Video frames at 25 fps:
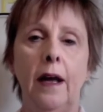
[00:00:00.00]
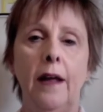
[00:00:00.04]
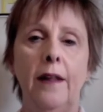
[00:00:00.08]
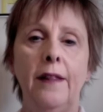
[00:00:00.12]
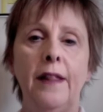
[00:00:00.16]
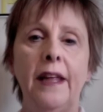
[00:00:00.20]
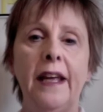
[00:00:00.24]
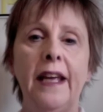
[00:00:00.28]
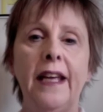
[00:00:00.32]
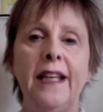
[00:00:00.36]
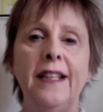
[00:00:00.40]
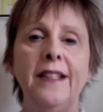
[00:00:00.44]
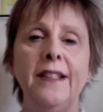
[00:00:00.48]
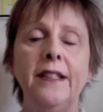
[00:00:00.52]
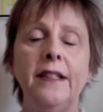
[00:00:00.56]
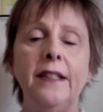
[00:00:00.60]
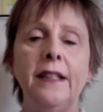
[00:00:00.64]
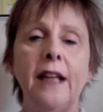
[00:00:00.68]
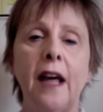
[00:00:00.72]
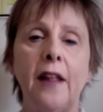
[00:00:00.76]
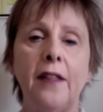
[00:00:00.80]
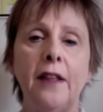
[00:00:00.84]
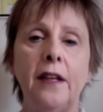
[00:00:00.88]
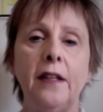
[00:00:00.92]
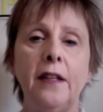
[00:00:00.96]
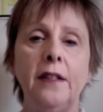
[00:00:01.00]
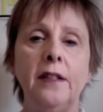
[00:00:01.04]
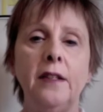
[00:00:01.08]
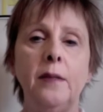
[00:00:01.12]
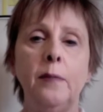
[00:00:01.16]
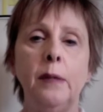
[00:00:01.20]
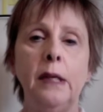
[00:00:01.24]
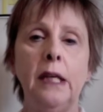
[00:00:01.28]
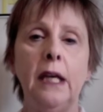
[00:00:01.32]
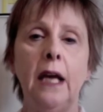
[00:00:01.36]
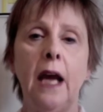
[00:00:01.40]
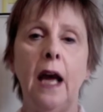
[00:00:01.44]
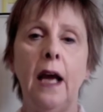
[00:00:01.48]
There is nothing to
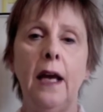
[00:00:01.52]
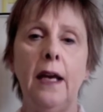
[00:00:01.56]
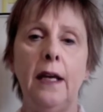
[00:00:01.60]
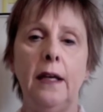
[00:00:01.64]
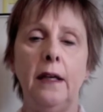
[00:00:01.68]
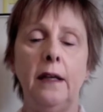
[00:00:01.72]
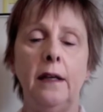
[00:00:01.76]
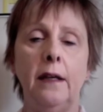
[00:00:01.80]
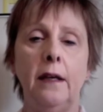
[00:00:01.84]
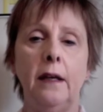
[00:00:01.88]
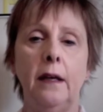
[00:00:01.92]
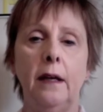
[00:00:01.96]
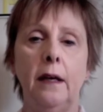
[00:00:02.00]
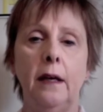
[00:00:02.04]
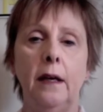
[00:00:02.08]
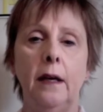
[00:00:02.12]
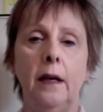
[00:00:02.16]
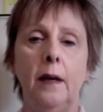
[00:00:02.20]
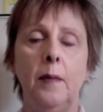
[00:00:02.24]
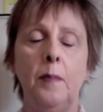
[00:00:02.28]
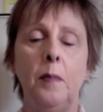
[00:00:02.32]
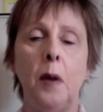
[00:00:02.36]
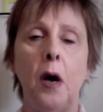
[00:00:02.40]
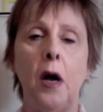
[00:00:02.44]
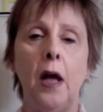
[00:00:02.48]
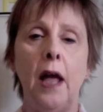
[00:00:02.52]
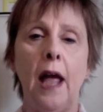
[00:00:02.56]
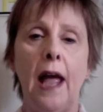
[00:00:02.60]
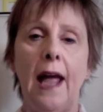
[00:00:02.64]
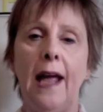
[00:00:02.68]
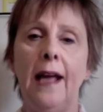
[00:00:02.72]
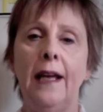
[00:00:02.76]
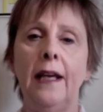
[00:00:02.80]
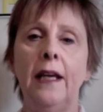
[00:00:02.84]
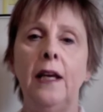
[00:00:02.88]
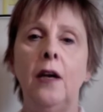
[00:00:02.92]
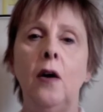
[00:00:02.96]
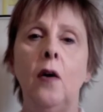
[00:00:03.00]
be gained by
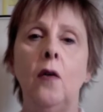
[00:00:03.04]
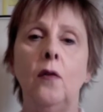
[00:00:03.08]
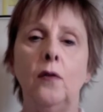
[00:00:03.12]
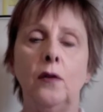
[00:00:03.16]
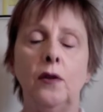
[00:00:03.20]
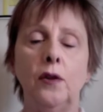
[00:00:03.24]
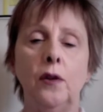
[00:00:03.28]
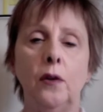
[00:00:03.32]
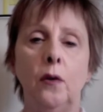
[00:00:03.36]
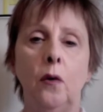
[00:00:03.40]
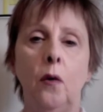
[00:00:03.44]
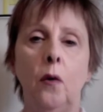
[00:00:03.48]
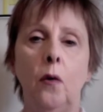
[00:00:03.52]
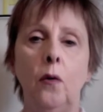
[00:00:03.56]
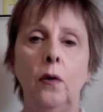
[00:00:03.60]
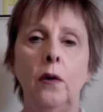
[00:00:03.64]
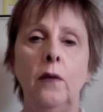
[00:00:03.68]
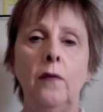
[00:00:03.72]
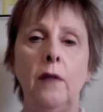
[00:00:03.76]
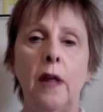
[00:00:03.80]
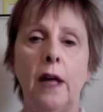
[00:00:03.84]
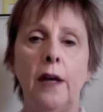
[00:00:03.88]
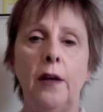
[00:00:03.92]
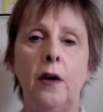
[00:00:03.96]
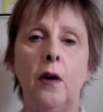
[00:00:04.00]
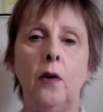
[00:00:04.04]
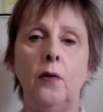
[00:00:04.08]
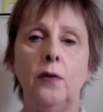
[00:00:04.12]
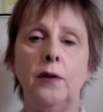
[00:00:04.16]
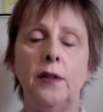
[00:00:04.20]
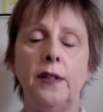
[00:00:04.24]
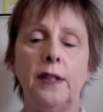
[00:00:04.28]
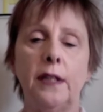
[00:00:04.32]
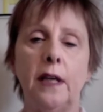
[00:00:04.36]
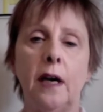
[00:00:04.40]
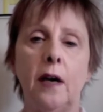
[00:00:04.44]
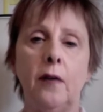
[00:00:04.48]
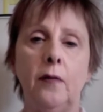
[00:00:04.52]
hanging on to all of that old
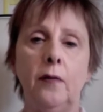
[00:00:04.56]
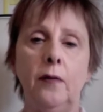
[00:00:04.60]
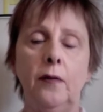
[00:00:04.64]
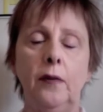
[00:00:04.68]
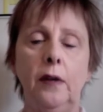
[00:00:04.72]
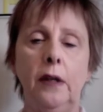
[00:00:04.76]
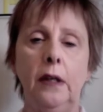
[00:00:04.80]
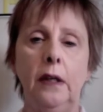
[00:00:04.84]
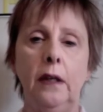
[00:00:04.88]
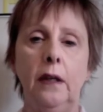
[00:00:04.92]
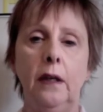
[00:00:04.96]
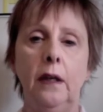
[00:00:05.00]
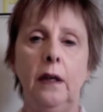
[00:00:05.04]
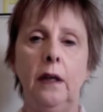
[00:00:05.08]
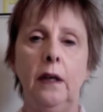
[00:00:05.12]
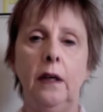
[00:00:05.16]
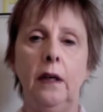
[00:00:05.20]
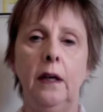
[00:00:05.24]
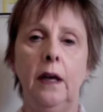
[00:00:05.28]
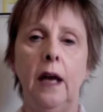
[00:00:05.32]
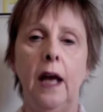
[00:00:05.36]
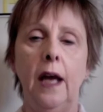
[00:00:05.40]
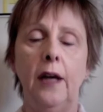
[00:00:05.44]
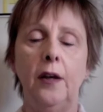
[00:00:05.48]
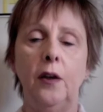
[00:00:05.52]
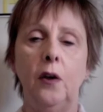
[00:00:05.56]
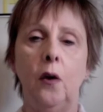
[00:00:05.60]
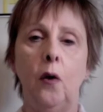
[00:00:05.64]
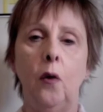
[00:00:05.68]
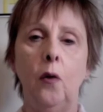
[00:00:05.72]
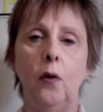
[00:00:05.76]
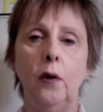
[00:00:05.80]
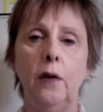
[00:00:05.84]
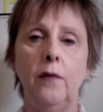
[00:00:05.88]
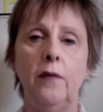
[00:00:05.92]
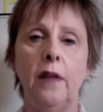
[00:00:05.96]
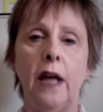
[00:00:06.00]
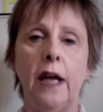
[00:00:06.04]
stuff and
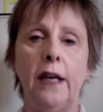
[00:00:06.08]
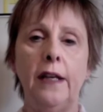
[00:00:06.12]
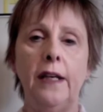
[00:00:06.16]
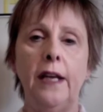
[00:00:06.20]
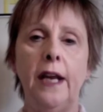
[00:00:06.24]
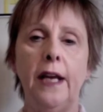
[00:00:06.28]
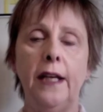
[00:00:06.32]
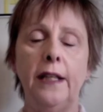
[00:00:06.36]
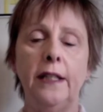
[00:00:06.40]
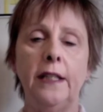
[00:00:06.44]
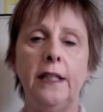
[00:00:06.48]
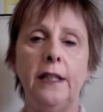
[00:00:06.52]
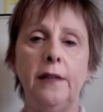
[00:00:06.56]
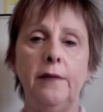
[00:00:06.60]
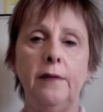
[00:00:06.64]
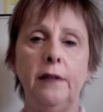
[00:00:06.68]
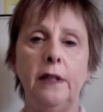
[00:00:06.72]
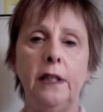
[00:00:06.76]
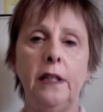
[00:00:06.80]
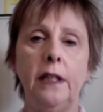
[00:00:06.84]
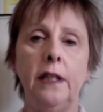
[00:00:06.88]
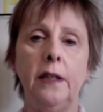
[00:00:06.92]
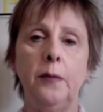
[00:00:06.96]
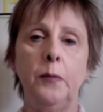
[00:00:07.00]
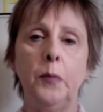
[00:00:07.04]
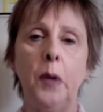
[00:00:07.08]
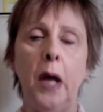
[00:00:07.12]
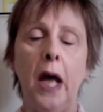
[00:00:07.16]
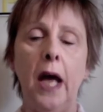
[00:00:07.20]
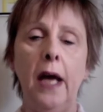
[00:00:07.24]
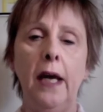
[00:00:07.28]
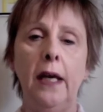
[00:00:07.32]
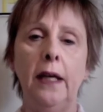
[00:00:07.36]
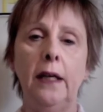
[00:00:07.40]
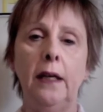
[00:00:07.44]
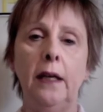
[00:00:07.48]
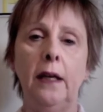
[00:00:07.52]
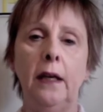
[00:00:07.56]
all of that negativity and
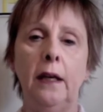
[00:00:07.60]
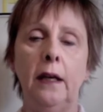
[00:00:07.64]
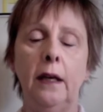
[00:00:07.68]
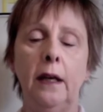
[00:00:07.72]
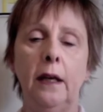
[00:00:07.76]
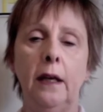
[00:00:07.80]
pain.